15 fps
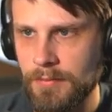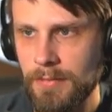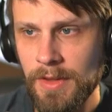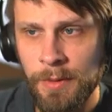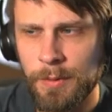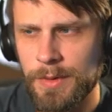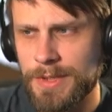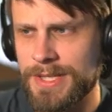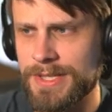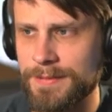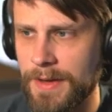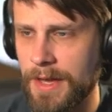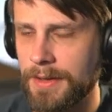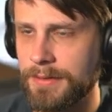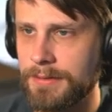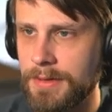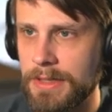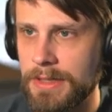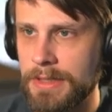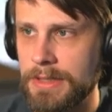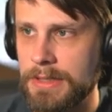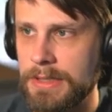which is fine.
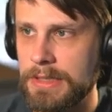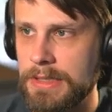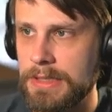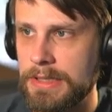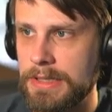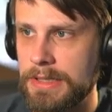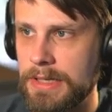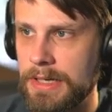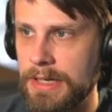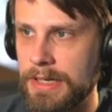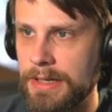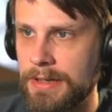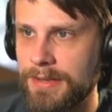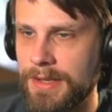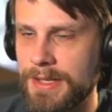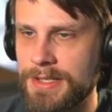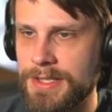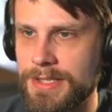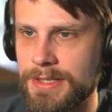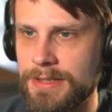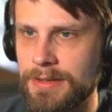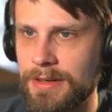Uh, they
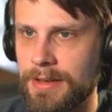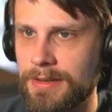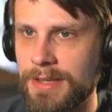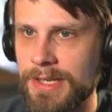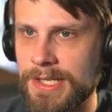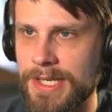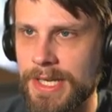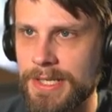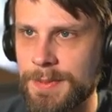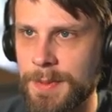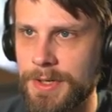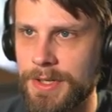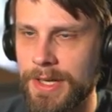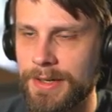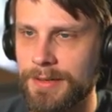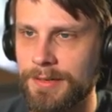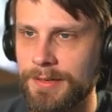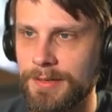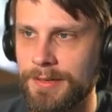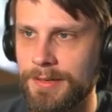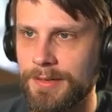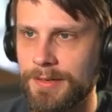just this Esper deck is
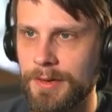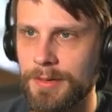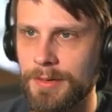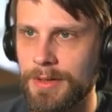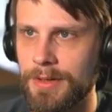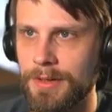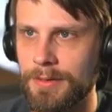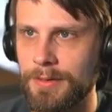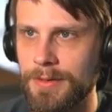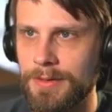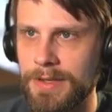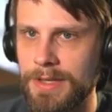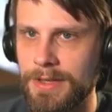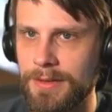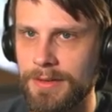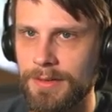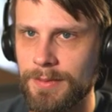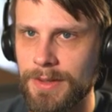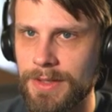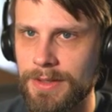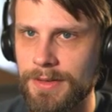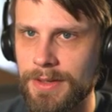just so good. Raffine is
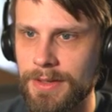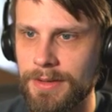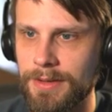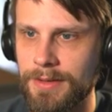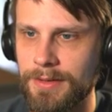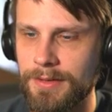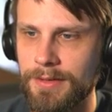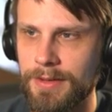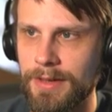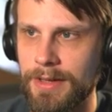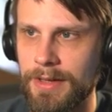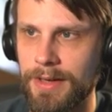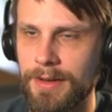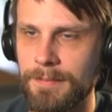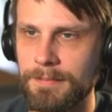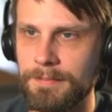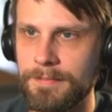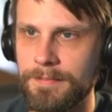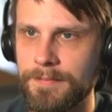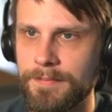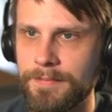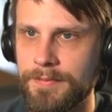ridiculous. Um,
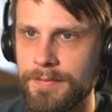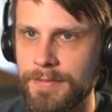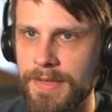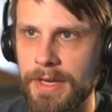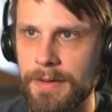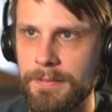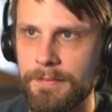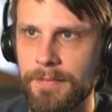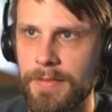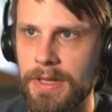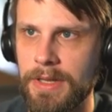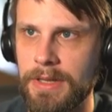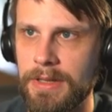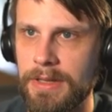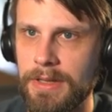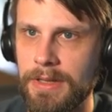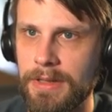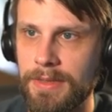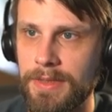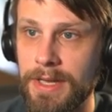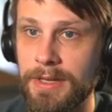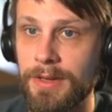yep,
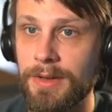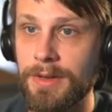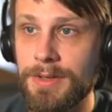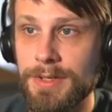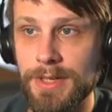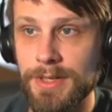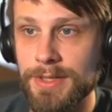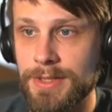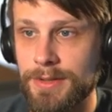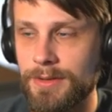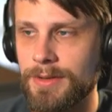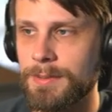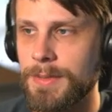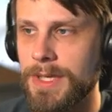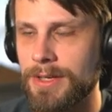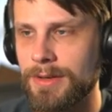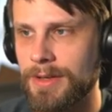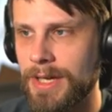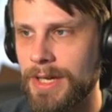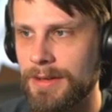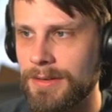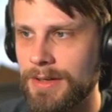they could just throw the meat
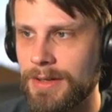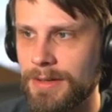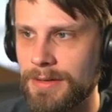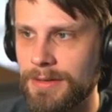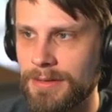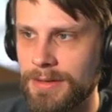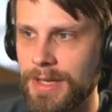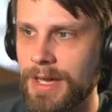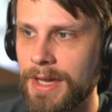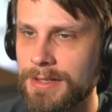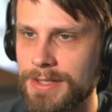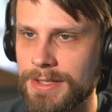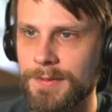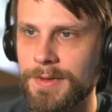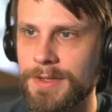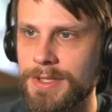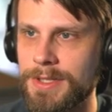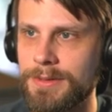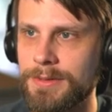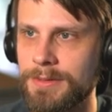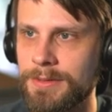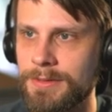hook out there, yeah, just for
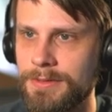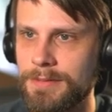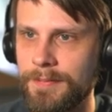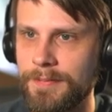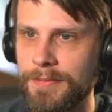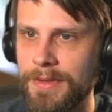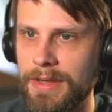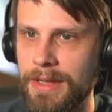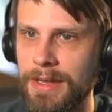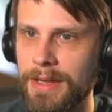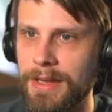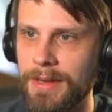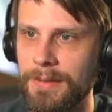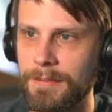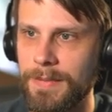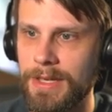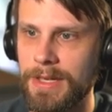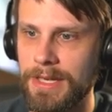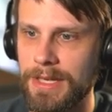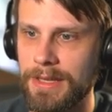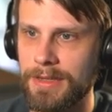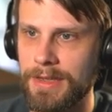two, um,
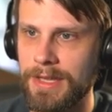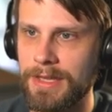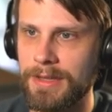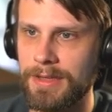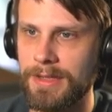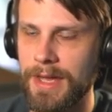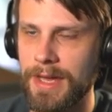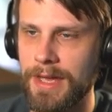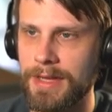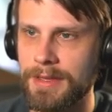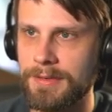and I think that